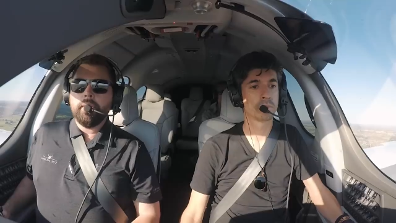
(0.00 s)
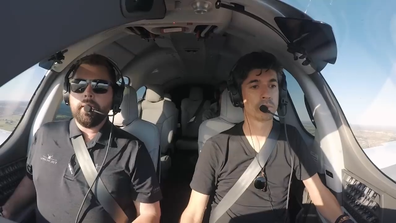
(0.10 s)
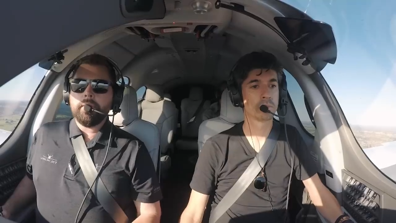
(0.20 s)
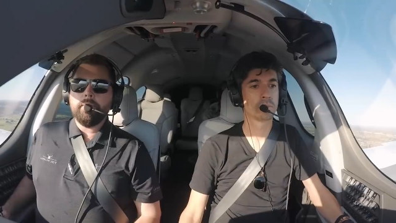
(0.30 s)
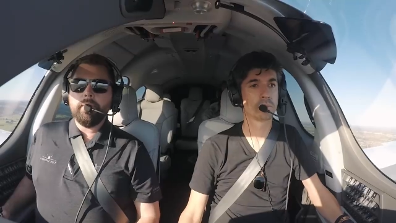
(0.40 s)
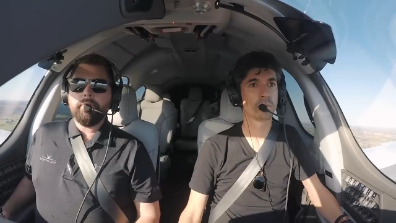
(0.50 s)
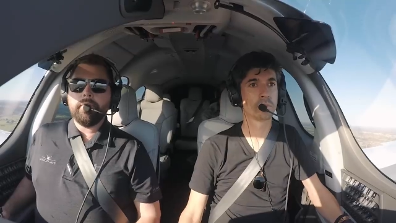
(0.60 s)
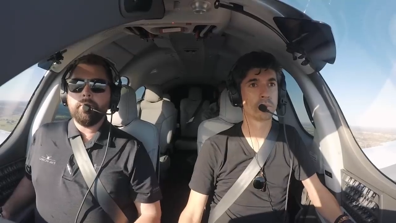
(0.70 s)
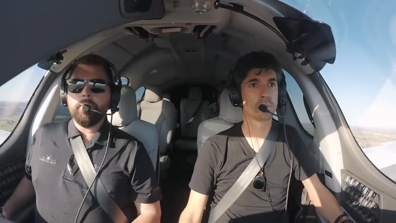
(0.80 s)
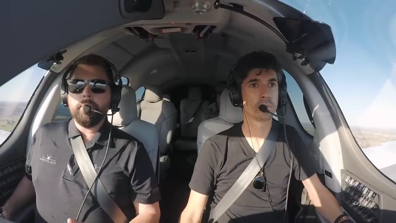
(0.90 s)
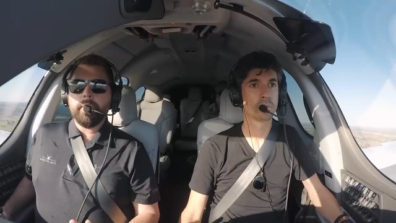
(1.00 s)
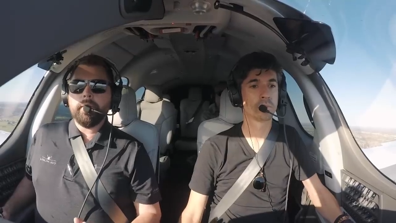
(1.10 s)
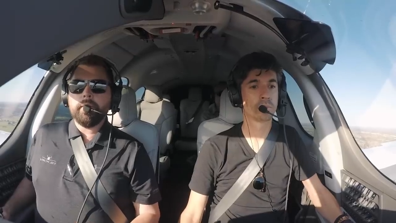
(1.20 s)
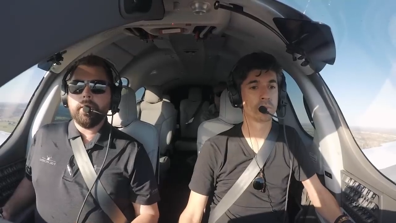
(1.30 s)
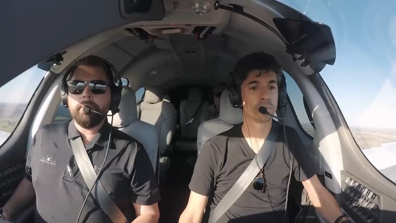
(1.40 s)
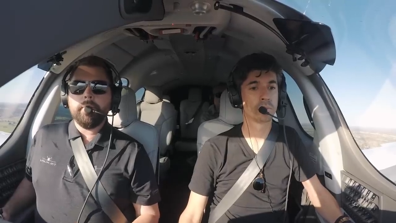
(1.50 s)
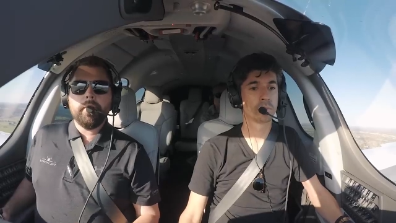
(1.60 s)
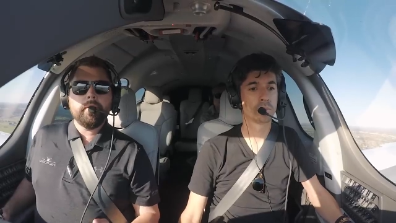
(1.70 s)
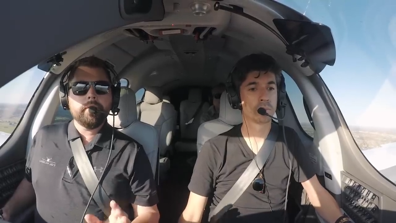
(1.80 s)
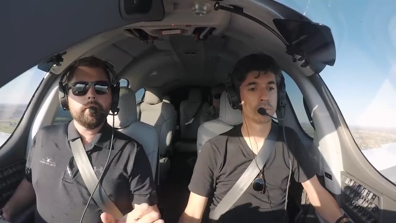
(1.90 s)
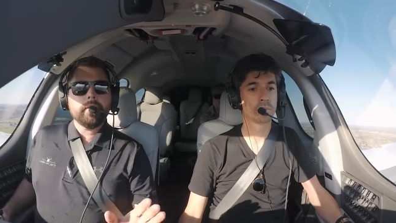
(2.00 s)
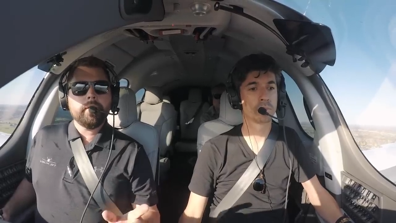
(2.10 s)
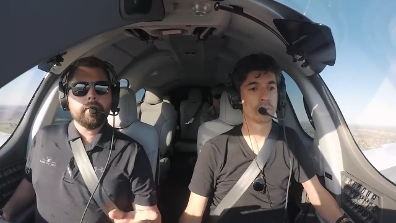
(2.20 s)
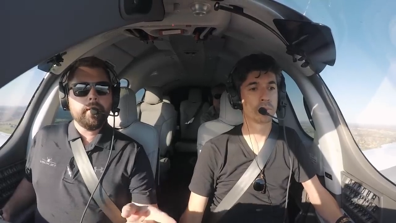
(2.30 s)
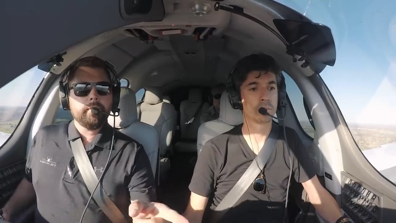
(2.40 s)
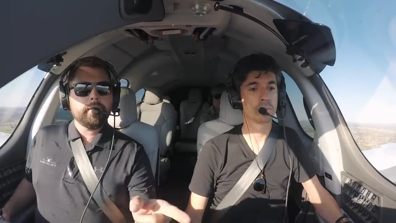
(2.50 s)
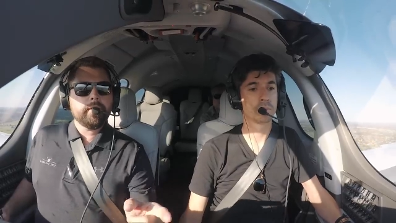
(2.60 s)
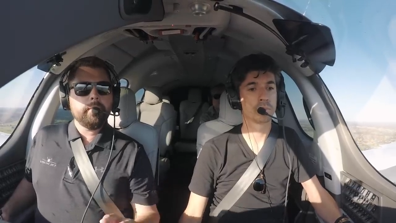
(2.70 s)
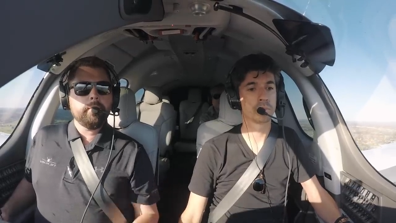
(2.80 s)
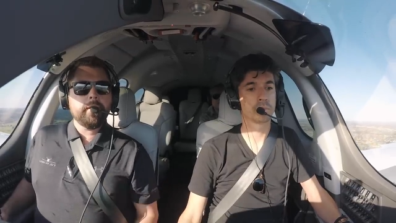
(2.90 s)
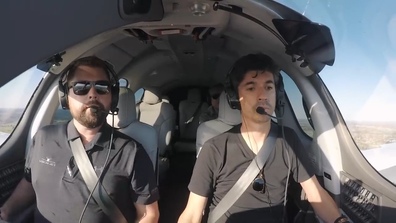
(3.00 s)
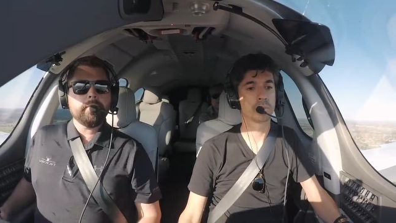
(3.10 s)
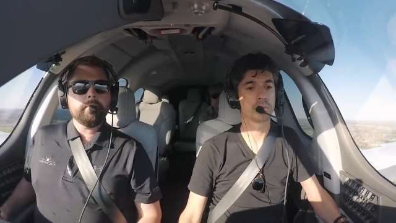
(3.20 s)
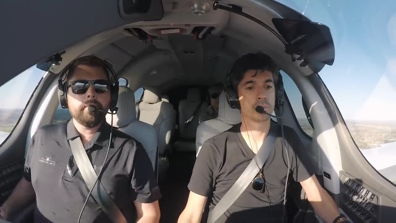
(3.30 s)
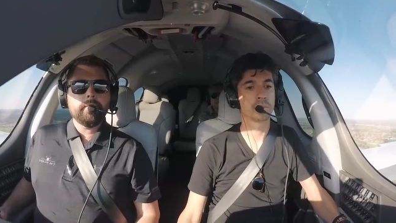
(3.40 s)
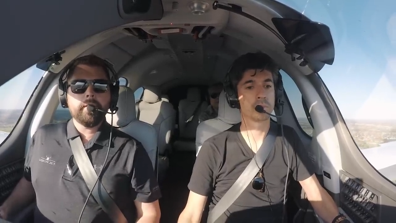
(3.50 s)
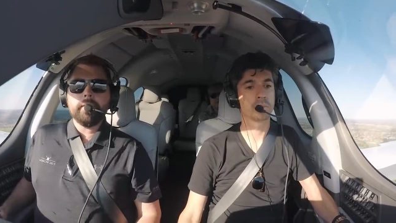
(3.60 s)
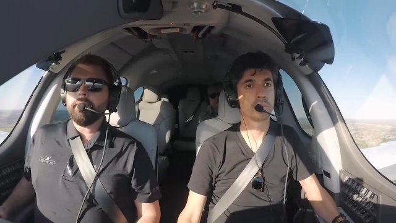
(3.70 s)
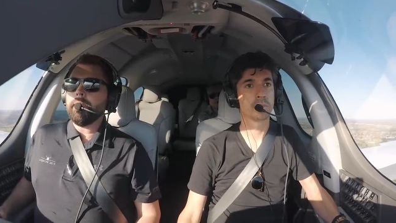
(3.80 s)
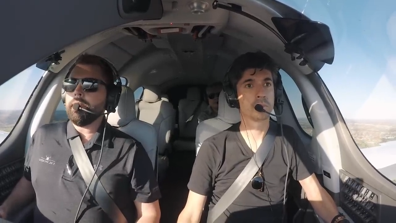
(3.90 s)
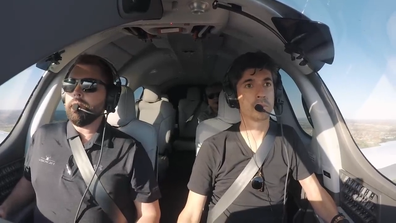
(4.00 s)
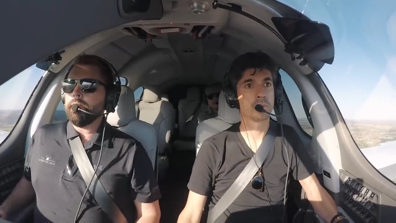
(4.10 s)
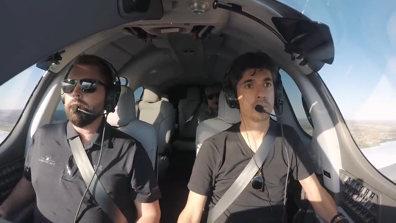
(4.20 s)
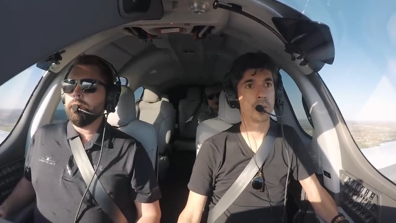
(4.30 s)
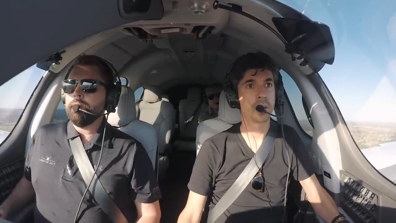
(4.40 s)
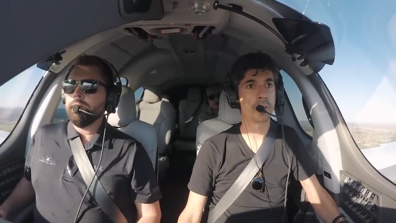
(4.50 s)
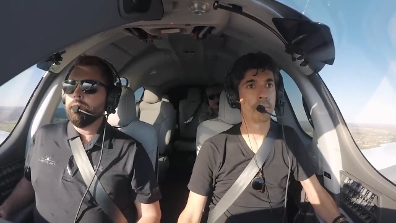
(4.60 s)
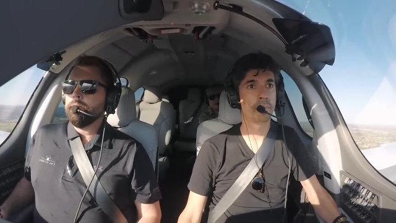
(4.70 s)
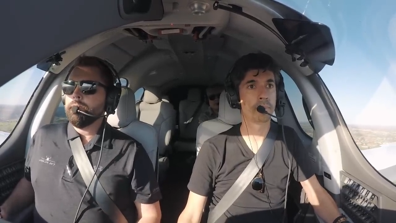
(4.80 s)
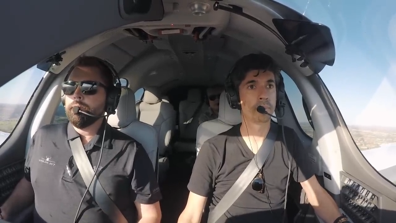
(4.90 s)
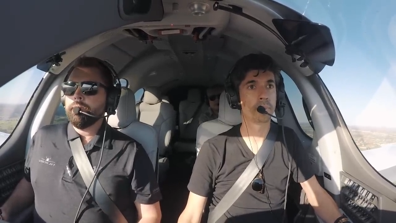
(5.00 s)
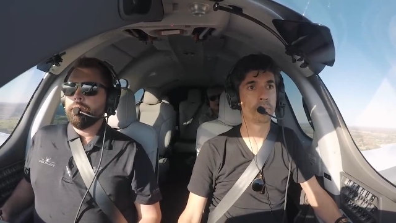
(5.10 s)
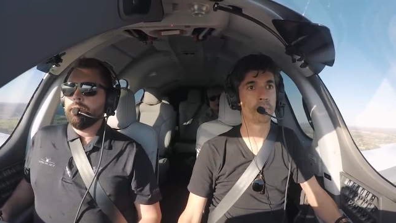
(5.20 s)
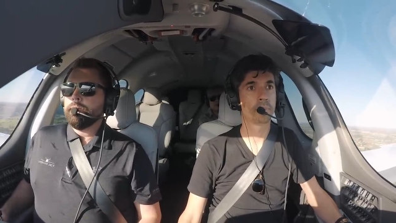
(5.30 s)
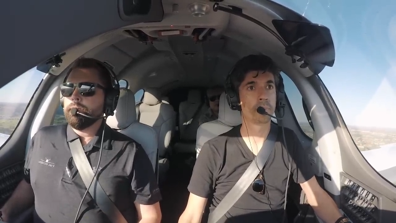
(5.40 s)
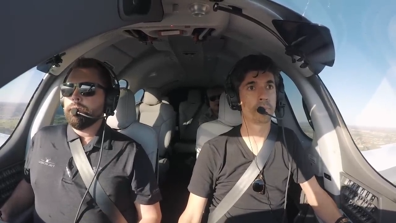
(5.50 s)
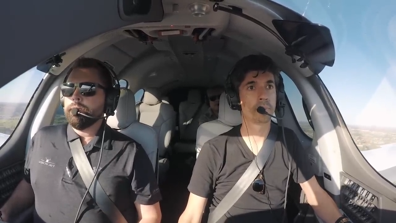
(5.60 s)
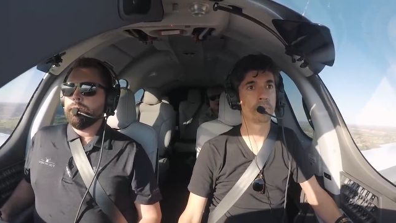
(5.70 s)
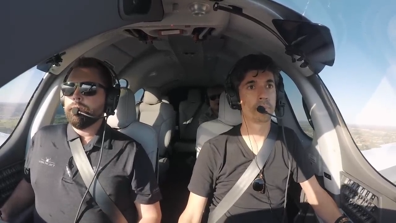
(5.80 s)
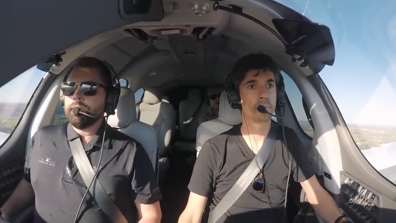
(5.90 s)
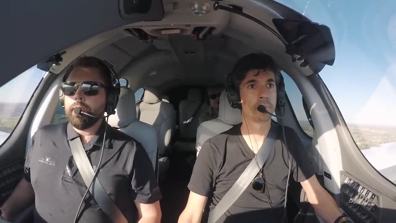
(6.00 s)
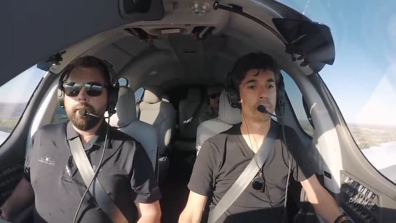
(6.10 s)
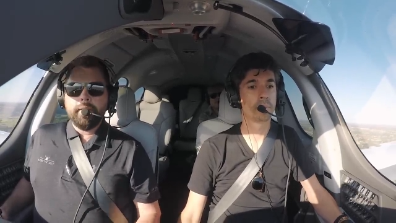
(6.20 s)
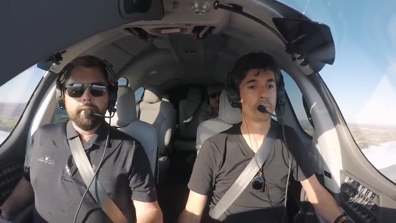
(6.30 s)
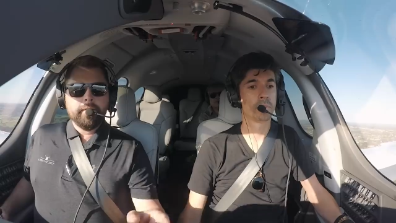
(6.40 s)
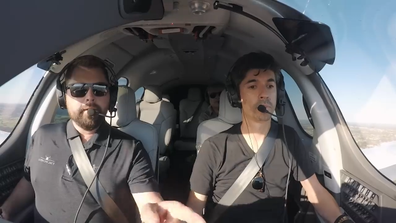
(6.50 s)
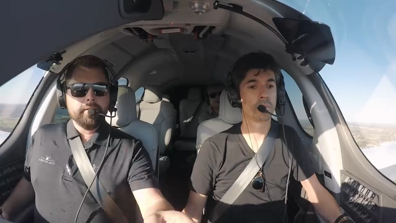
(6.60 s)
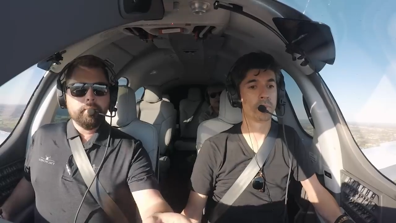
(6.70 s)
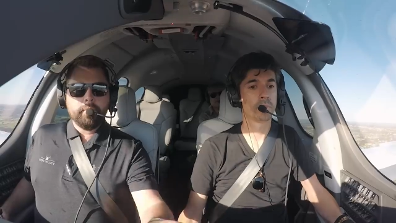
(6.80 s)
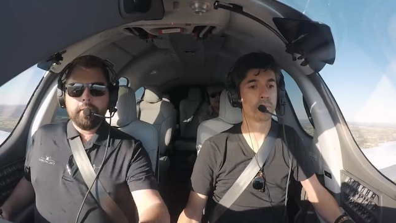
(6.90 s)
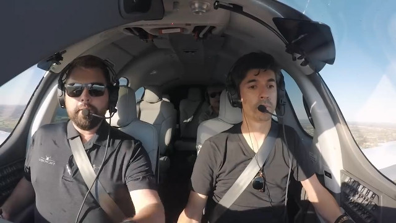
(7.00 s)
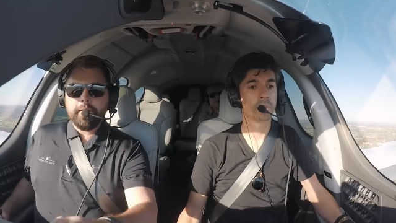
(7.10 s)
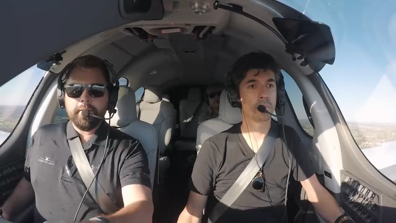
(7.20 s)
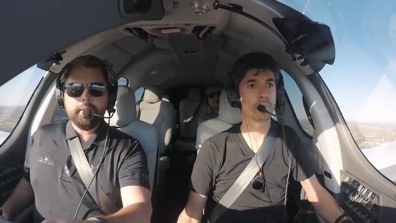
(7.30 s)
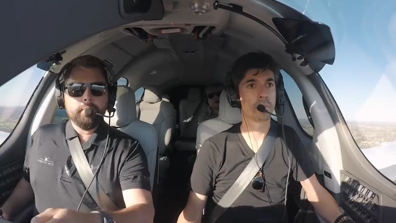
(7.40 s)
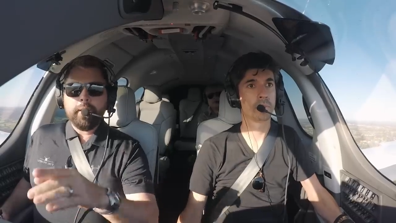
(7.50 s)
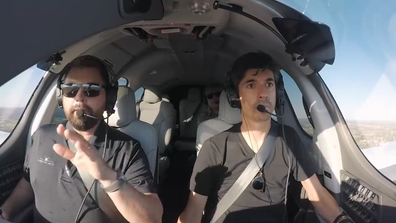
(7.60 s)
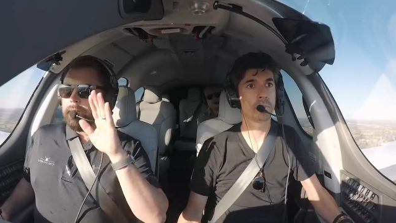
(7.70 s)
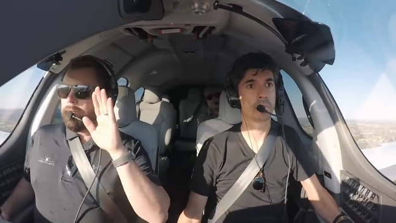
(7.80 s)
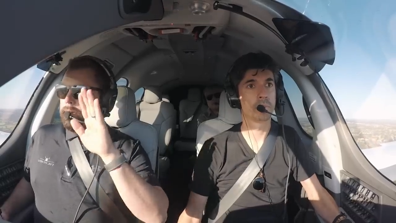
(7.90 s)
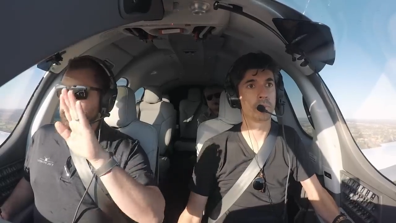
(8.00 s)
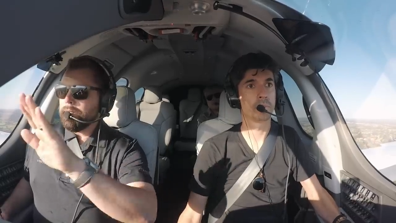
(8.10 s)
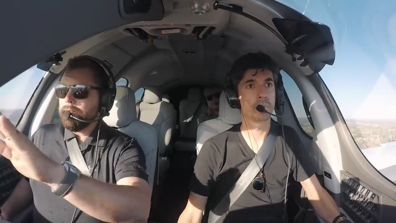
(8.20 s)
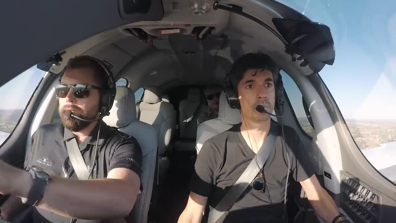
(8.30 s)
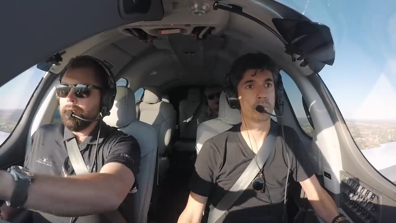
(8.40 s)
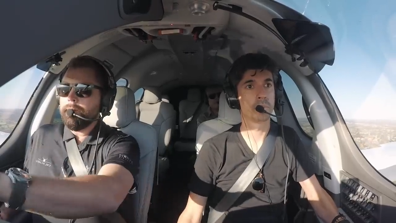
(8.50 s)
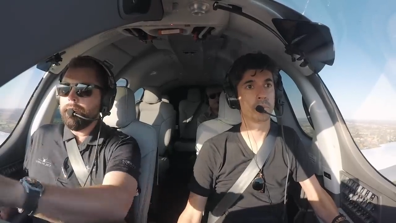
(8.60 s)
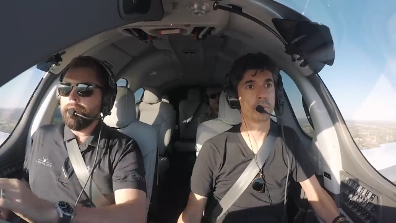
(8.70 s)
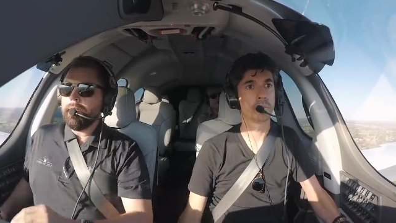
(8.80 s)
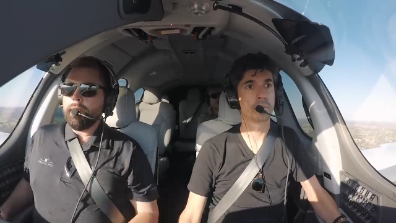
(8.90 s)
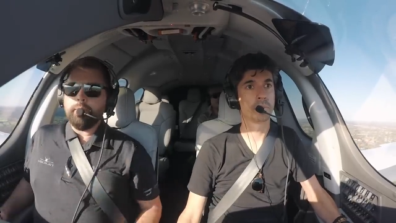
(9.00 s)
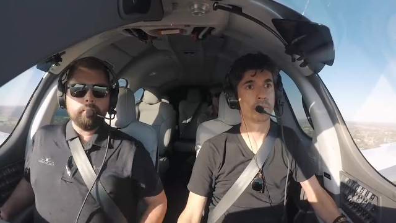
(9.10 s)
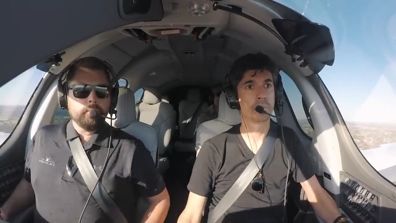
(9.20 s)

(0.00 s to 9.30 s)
Speaker 1: That's your reference point. We'll kind of stop there and just kind of see how it stabilizes real nice right there. Yeah. Again, constant pitch, constant power equals a stable descent.